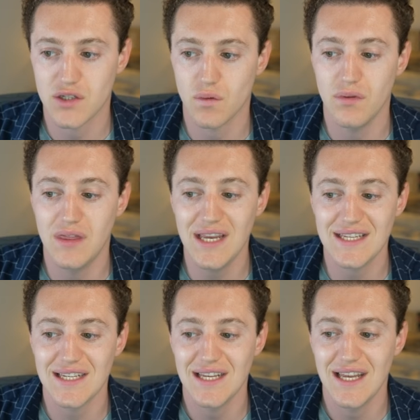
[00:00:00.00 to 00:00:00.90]
So
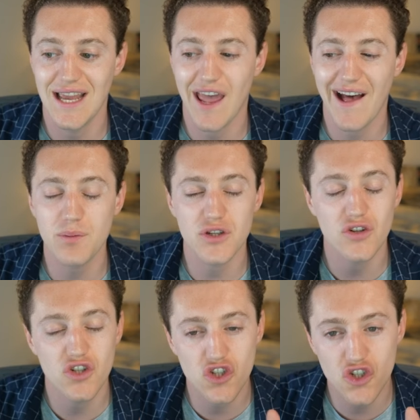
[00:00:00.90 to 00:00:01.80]
this helps you
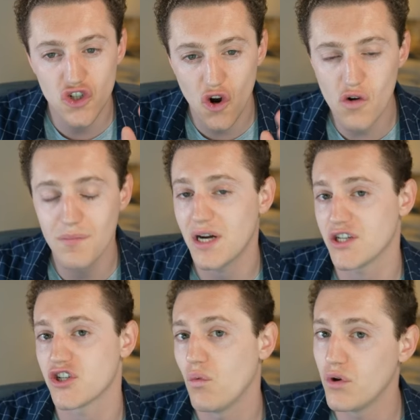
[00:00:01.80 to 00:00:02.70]
so
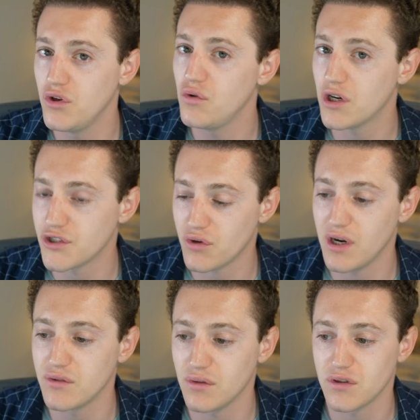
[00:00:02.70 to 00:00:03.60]
much when you are
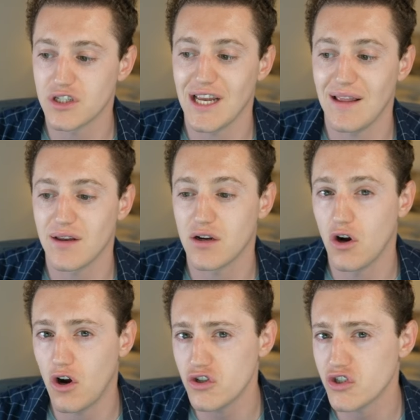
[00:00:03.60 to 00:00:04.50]
trying to understand the
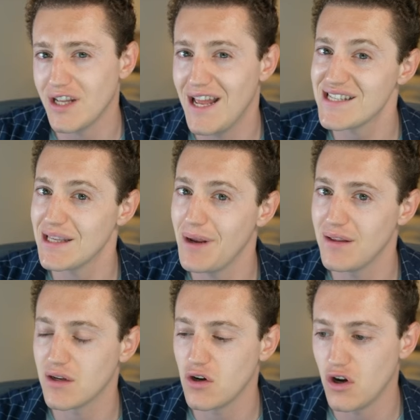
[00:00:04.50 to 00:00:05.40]
cost and estimate
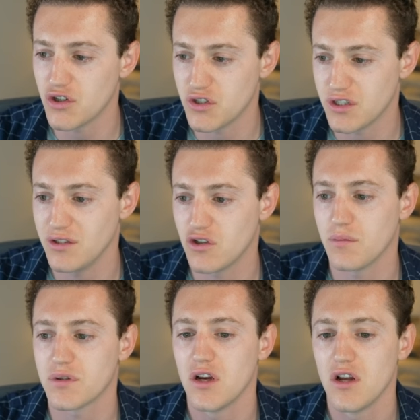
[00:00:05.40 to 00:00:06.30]
the costs in
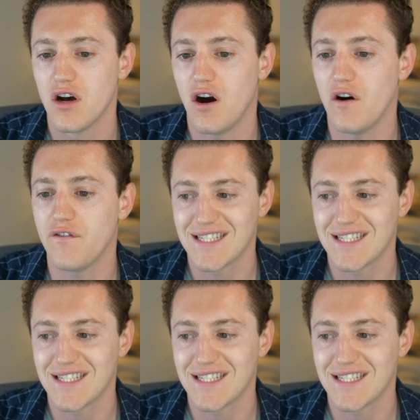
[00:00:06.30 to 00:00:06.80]
terms of